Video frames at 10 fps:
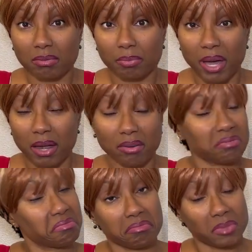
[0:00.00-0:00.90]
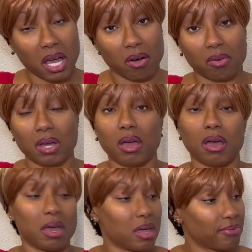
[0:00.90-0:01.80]
pattern? No.
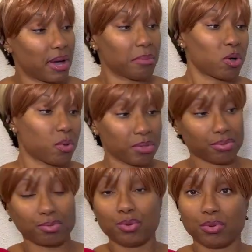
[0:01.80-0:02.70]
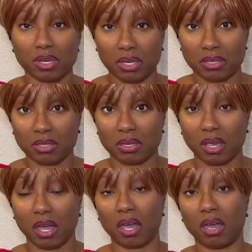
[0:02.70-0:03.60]
If I'm going through this
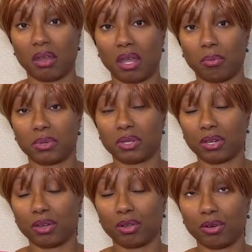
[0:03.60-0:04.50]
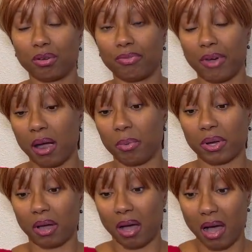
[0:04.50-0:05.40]
and a particular fabric
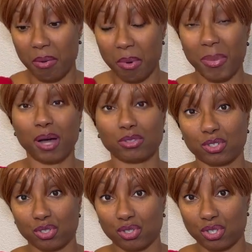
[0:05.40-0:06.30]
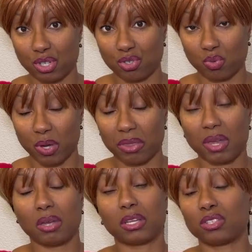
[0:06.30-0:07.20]
I'm about to stitch with
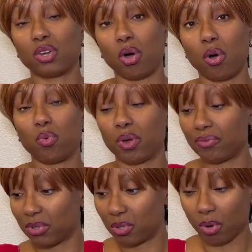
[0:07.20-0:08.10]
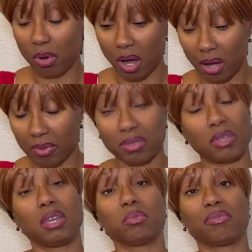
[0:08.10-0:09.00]
doesn't go with the
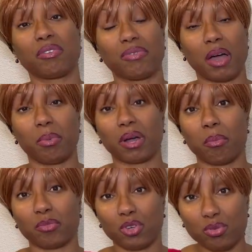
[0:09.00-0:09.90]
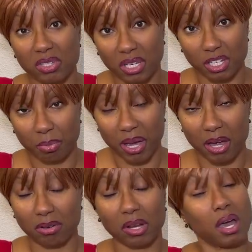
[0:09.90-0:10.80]
theme of the fabric I'm using in a
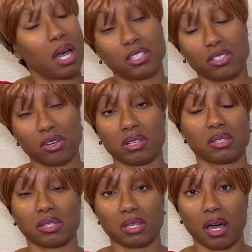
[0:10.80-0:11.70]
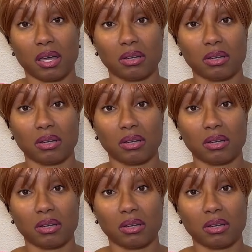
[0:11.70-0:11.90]
pattern, I just toss it aside.